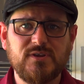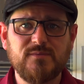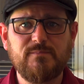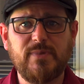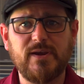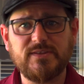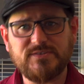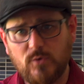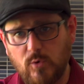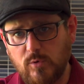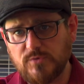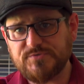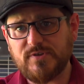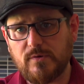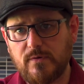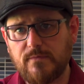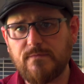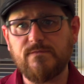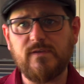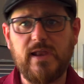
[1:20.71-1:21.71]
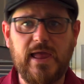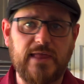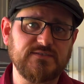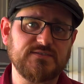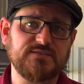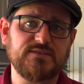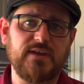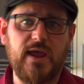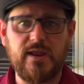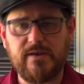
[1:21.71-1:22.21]
but it's also a flat
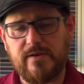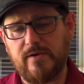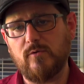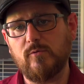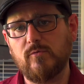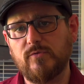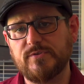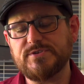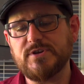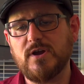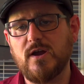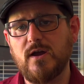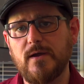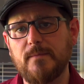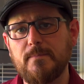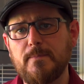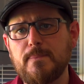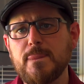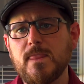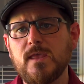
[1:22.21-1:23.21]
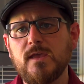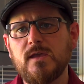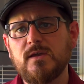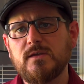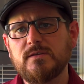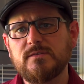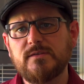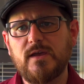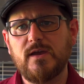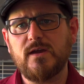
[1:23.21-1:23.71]
standard all the time.
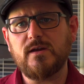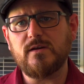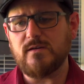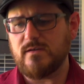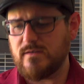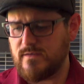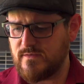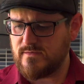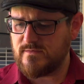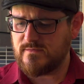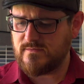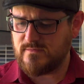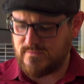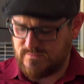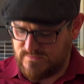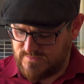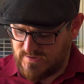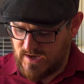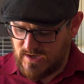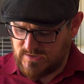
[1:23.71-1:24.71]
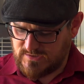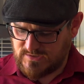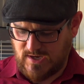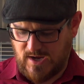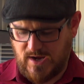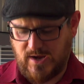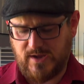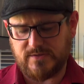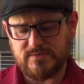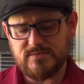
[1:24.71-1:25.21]
Now, these
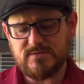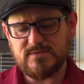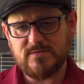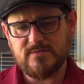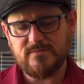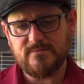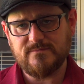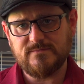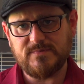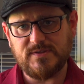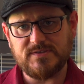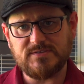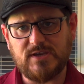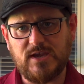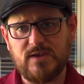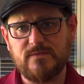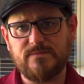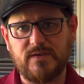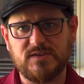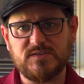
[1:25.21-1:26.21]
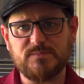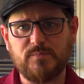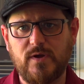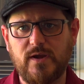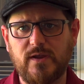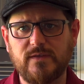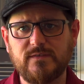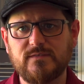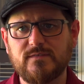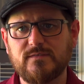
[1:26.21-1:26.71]
cards, the
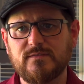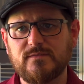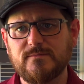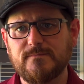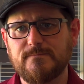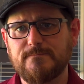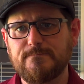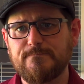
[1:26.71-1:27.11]
CFExpress,